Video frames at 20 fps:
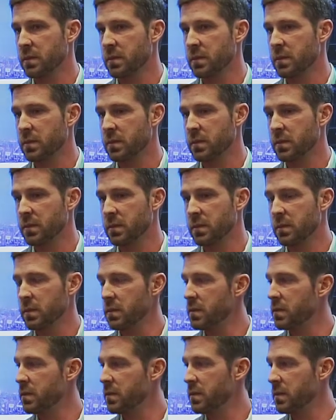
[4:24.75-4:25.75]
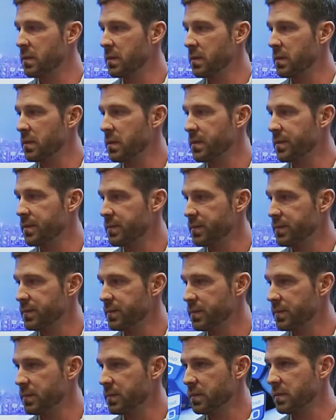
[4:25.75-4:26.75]

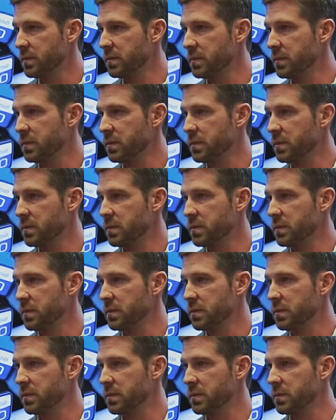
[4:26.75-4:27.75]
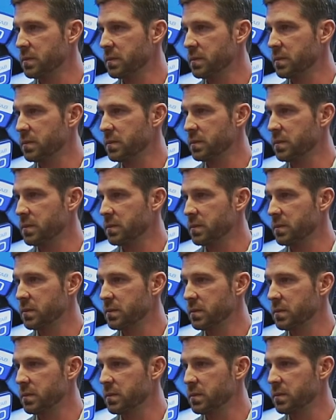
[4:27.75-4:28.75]

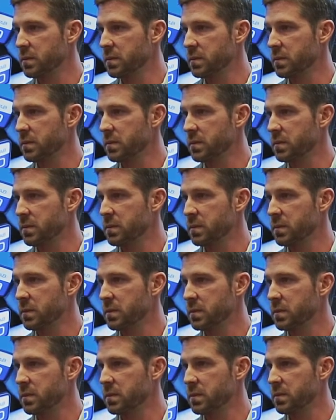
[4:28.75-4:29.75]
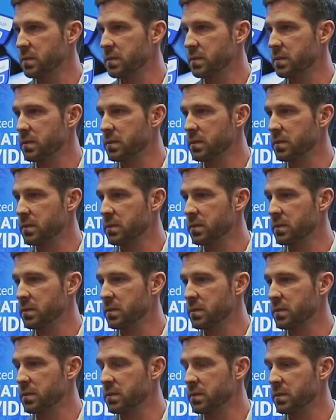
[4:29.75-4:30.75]

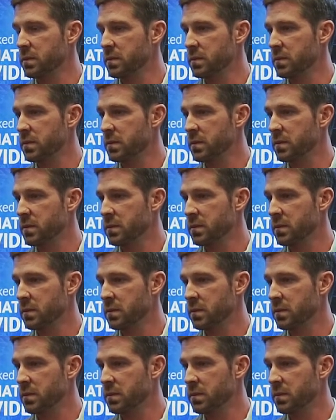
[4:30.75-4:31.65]
(not speaking)